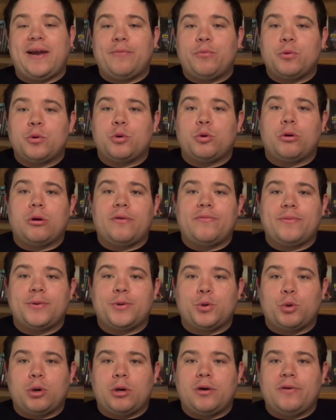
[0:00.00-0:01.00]
everyone, Corey from
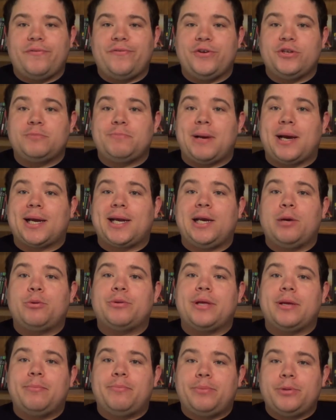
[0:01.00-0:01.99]
CoreyReviews back here
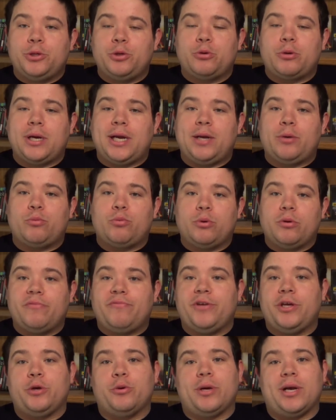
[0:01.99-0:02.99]
with a Blu-ray
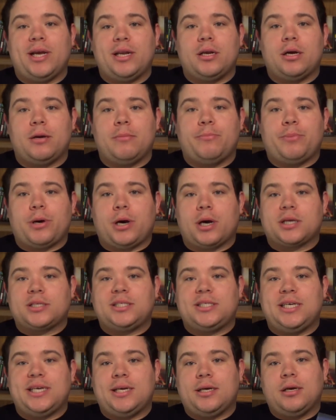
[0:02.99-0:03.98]
review and
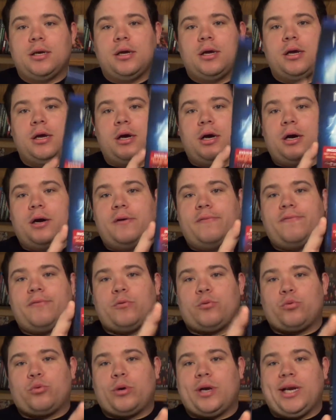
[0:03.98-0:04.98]
unboxing of
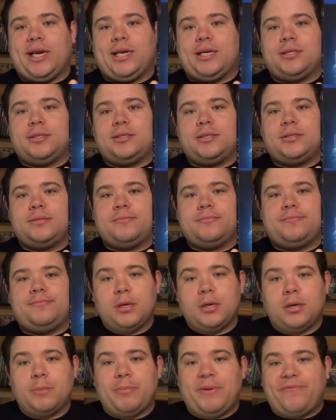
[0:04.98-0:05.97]
Rings.
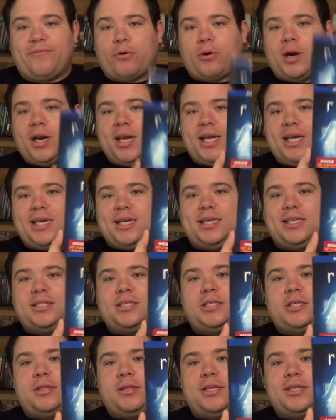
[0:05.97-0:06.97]
Before I get
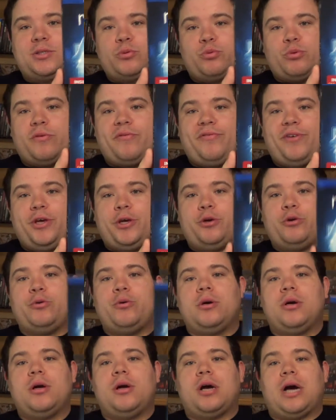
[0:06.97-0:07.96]
into this review,
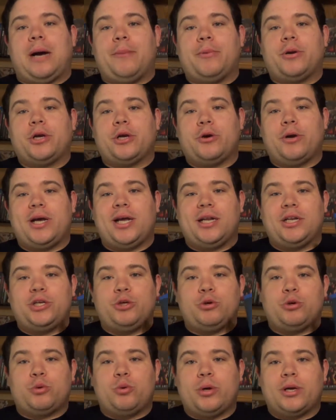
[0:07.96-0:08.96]
I'm going to go ahead and
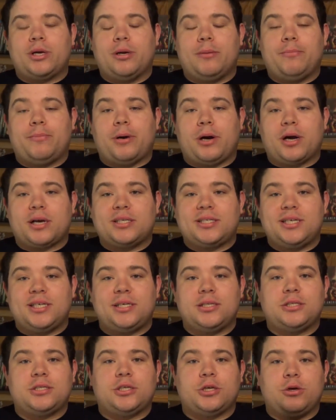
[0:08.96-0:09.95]
do a quick
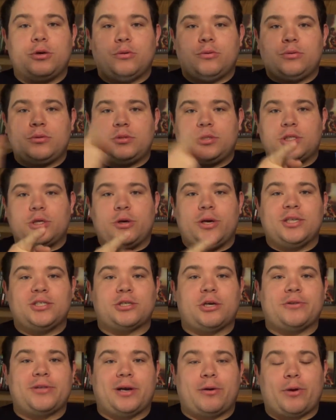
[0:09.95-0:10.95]
unboxing, so let's go ahead and
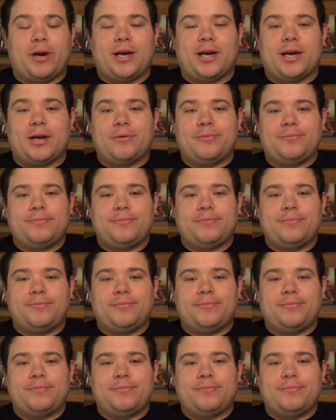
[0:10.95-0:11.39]
start that right now.